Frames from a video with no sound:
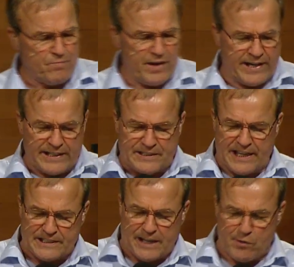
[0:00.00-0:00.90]
and he
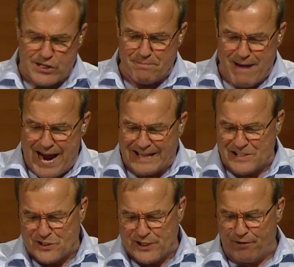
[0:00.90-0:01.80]
says, There was a man
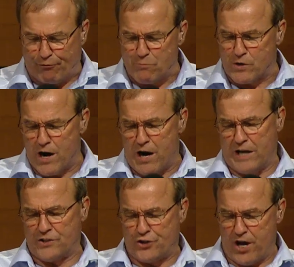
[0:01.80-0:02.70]
sent from
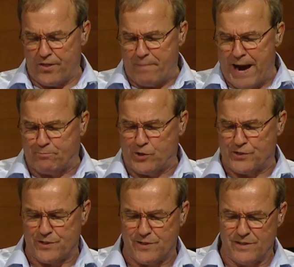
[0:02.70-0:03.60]
God, John the
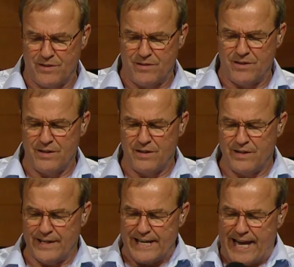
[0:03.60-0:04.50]
Baptist,
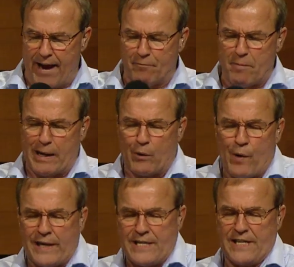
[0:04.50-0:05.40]
and he came to bear
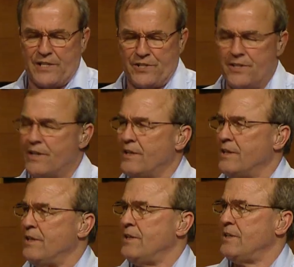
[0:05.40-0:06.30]
witness
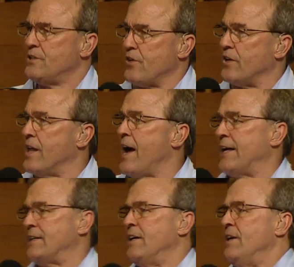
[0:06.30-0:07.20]
to the
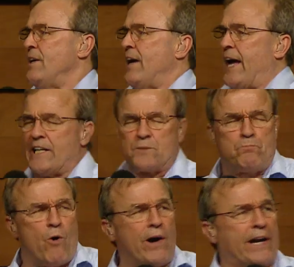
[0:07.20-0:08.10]
light. And his
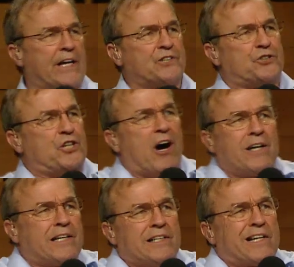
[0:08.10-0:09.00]
point is,
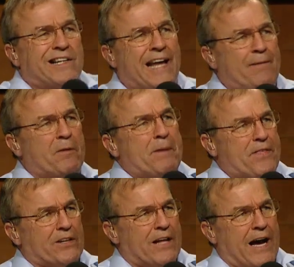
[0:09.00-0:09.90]
John didn't claim to be
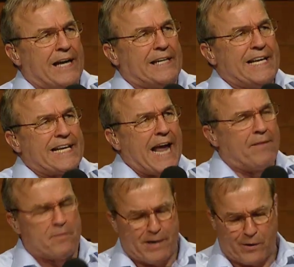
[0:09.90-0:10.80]
the light, he
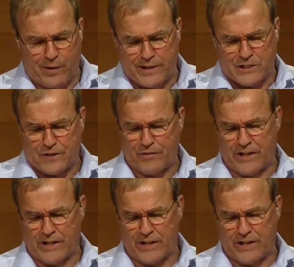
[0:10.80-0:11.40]
came to bear witness of the